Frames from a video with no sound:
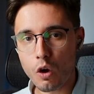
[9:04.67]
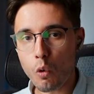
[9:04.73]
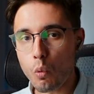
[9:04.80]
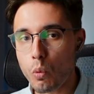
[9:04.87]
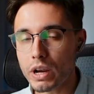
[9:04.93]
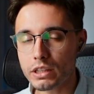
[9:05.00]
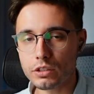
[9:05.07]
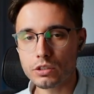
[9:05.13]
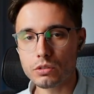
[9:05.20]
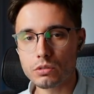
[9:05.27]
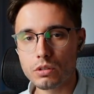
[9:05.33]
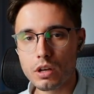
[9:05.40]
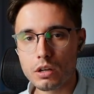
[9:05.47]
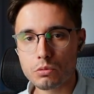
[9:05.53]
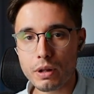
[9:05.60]
with you,
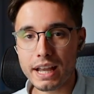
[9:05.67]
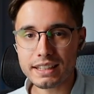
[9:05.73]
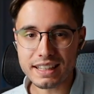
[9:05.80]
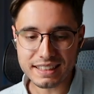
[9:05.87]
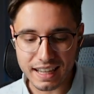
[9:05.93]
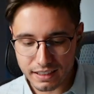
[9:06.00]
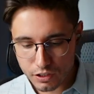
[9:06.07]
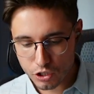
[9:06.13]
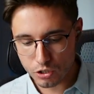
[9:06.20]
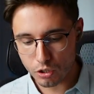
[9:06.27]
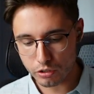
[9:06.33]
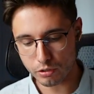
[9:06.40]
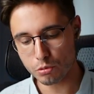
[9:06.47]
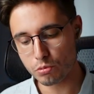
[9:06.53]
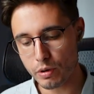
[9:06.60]
right? Then it's
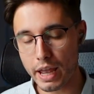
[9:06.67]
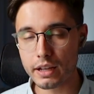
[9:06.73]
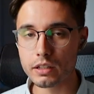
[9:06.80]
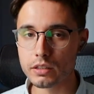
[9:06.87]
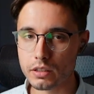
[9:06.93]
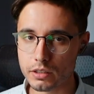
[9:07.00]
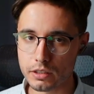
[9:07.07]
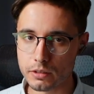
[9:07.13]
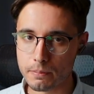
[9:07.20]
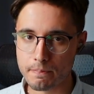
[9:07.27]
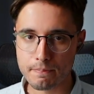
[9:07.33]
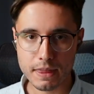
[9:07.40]
not a regular